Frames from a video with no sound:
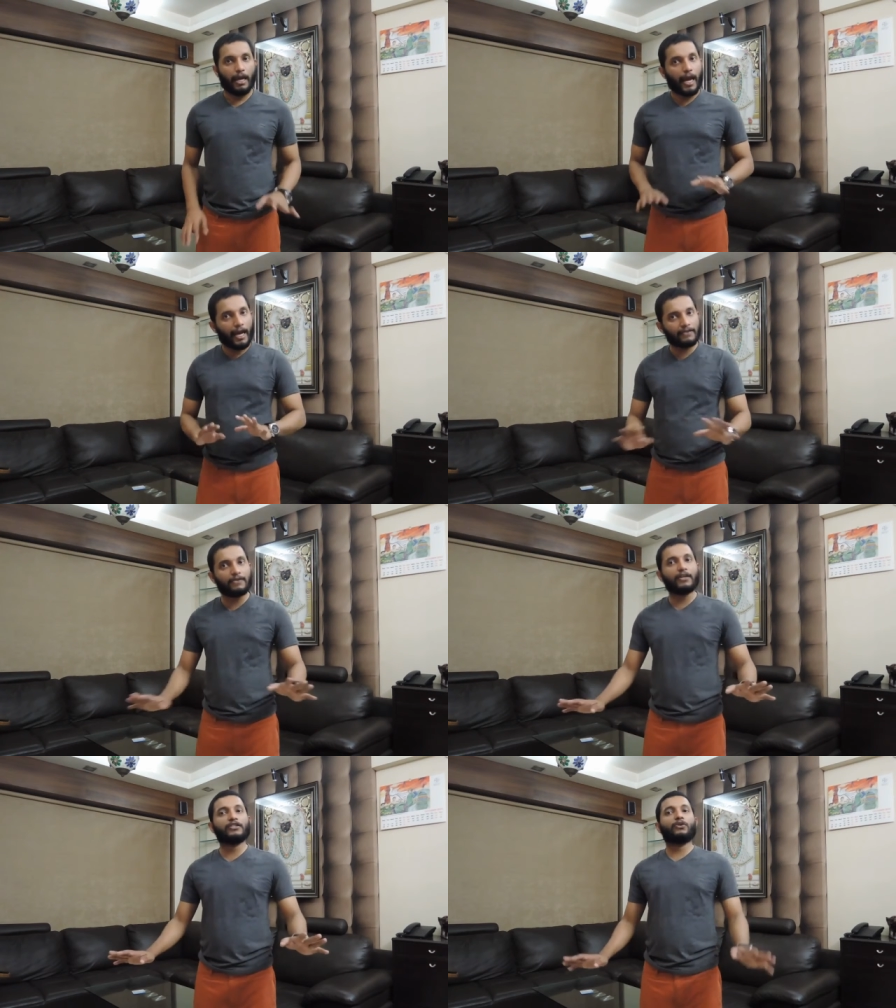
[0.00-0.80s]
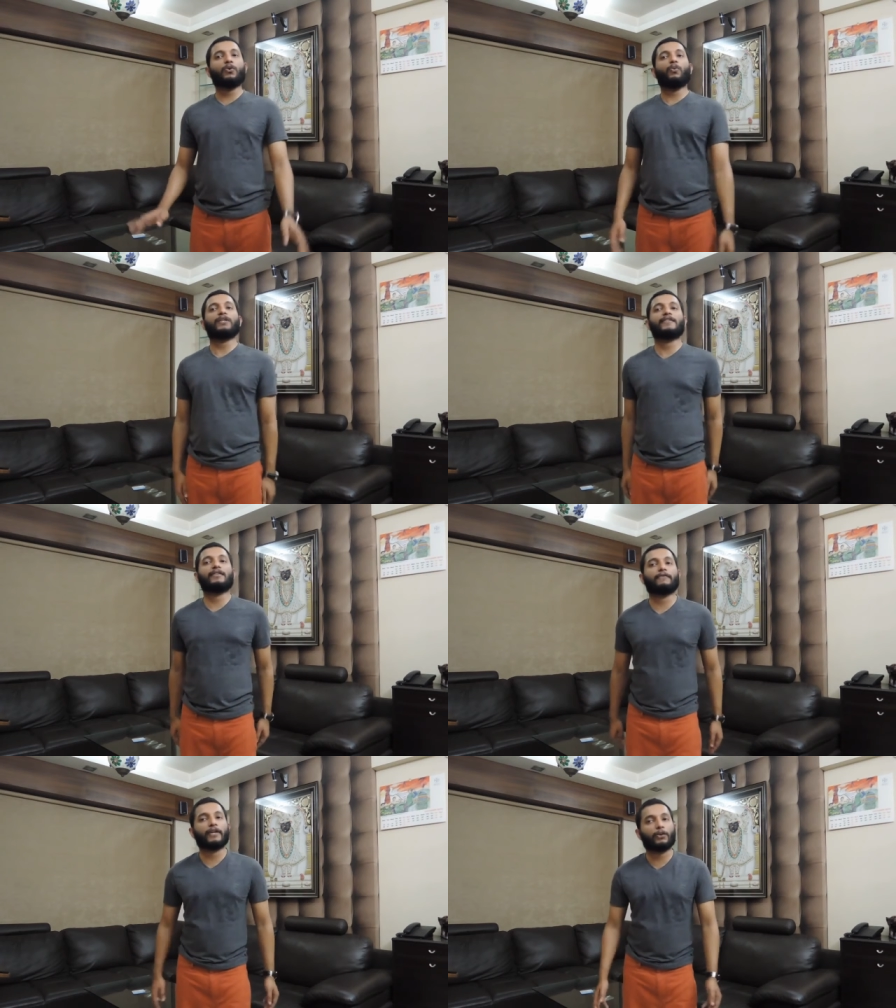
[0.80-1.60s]
As long as you go visit
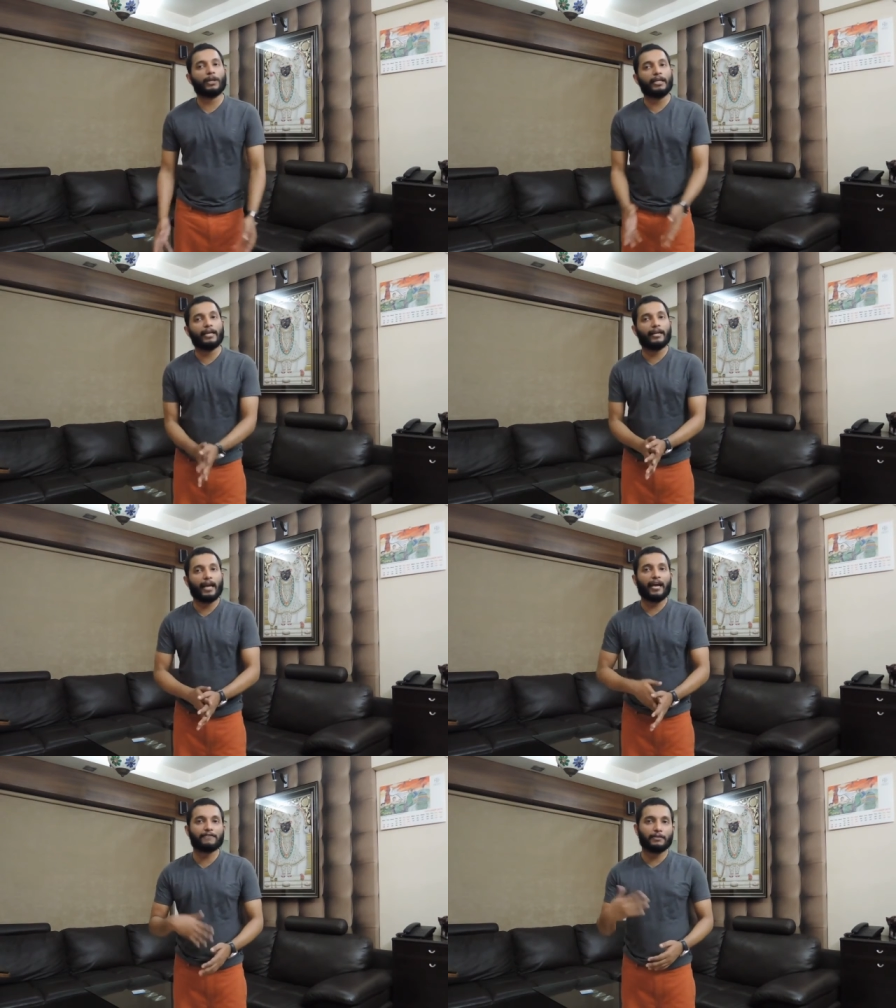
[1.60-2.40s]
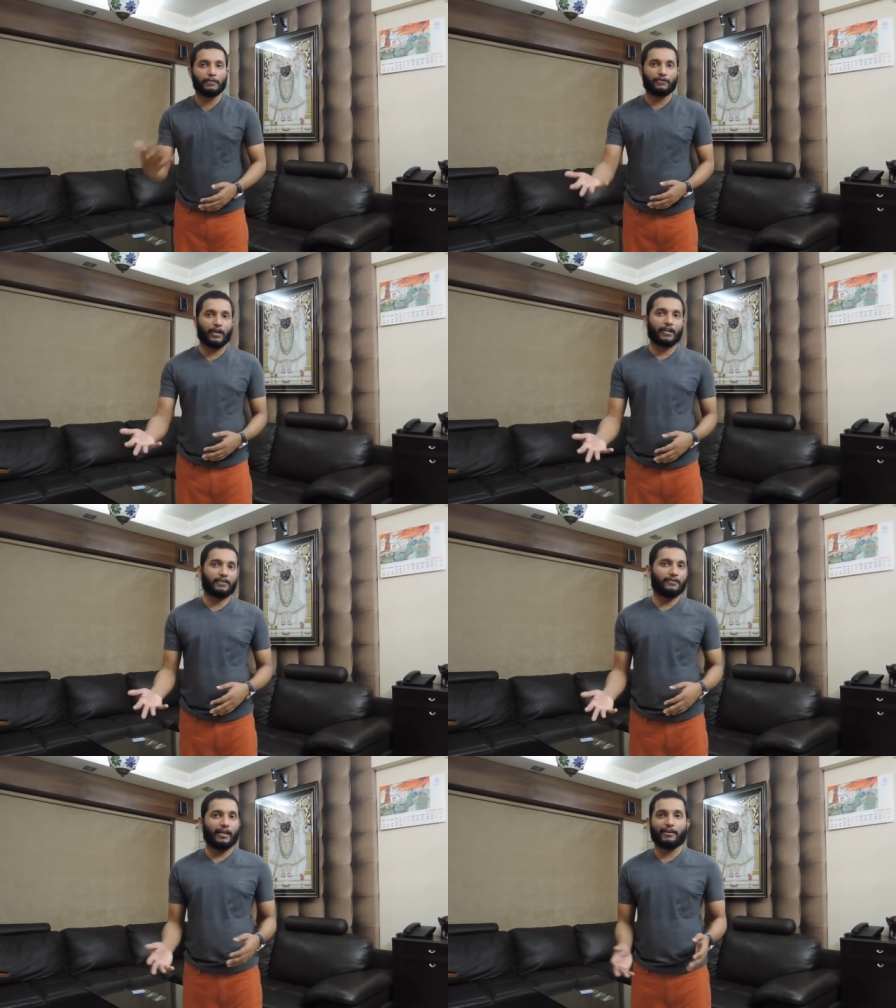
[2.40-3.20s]
them frequently and have some
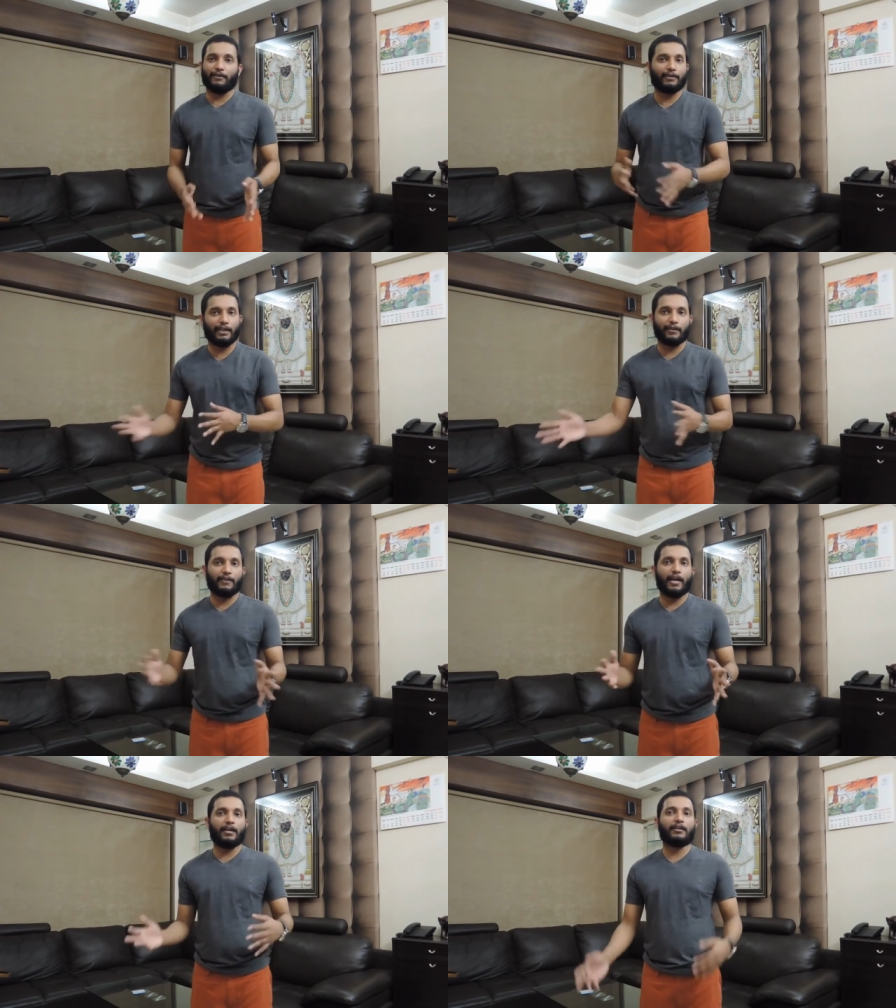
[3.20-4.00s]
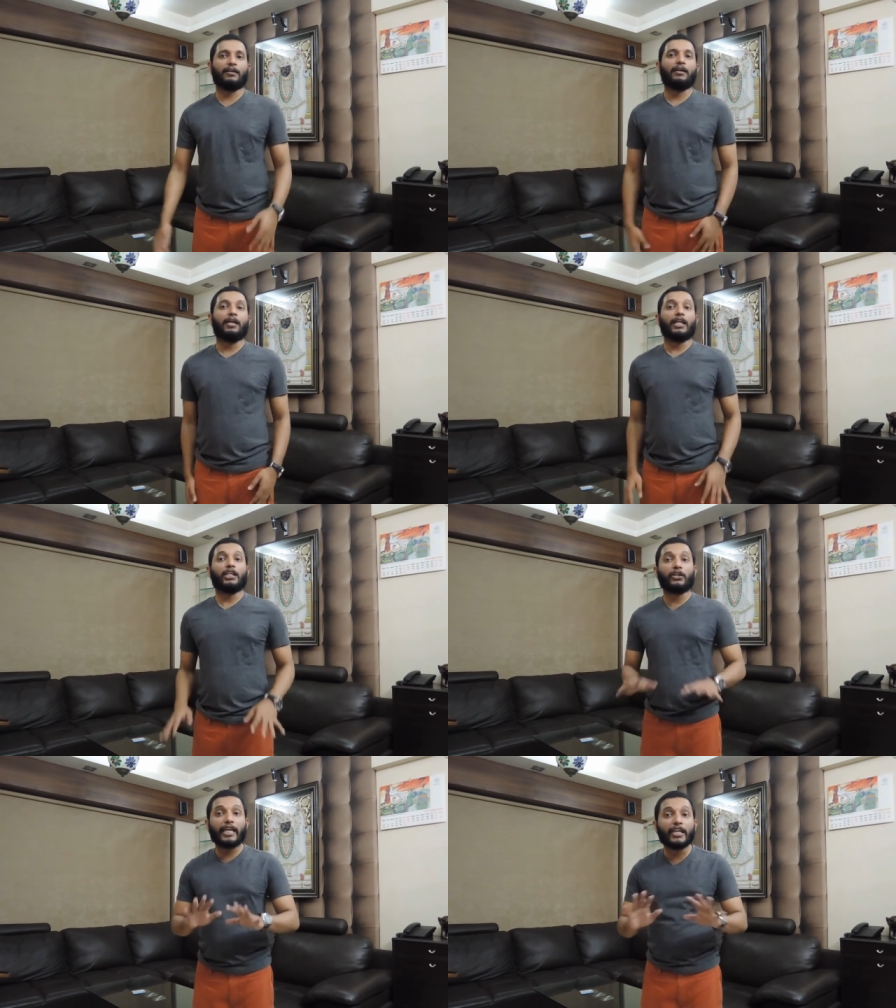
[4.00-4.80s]
interactions, like, you know, here and there,
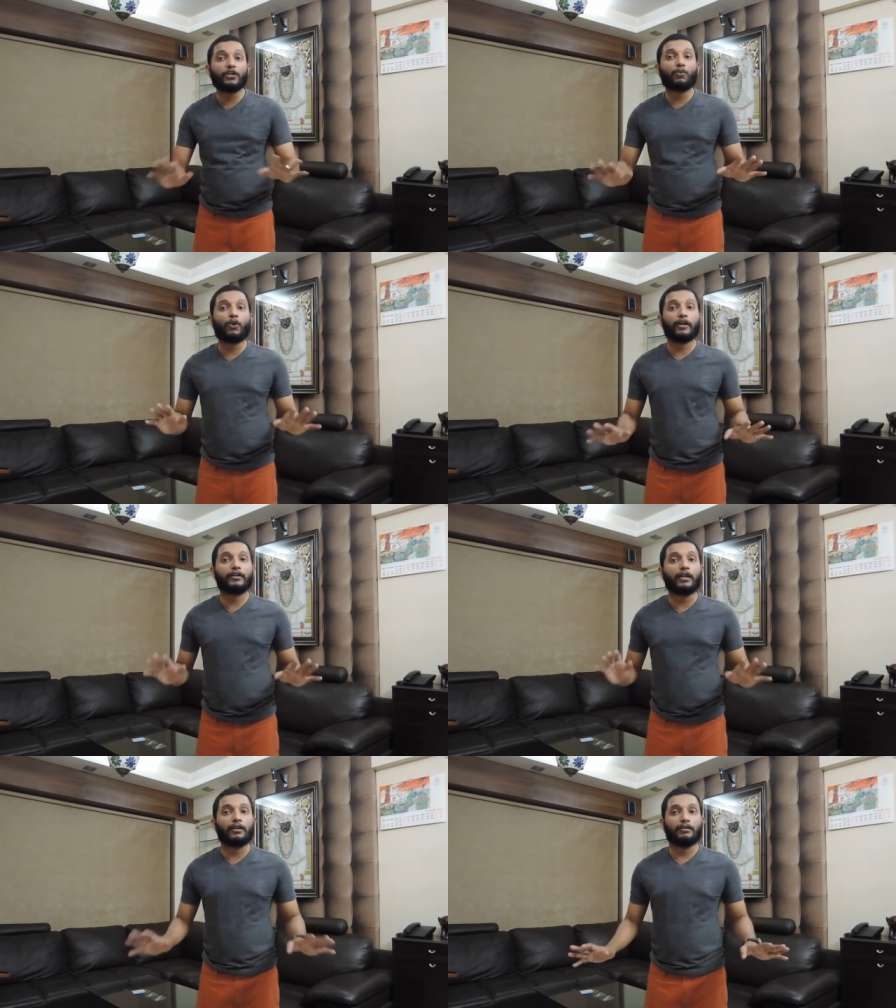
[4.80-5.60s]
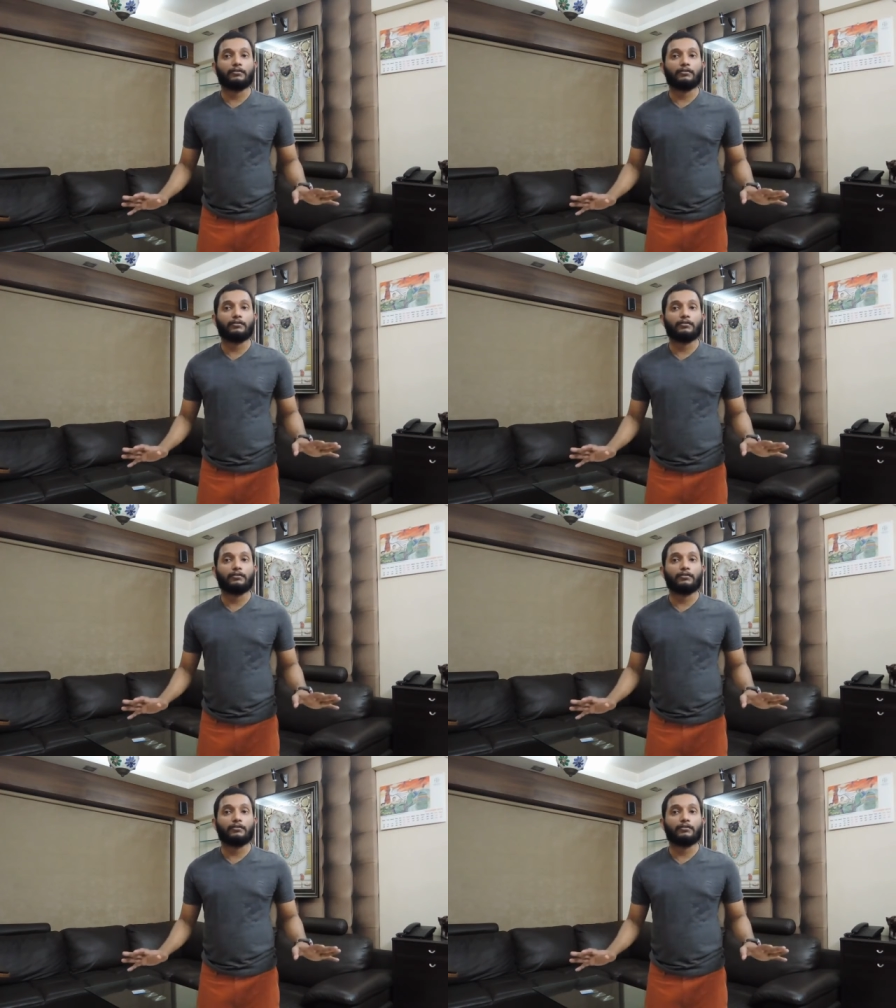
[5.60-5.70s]
they'll get your work done.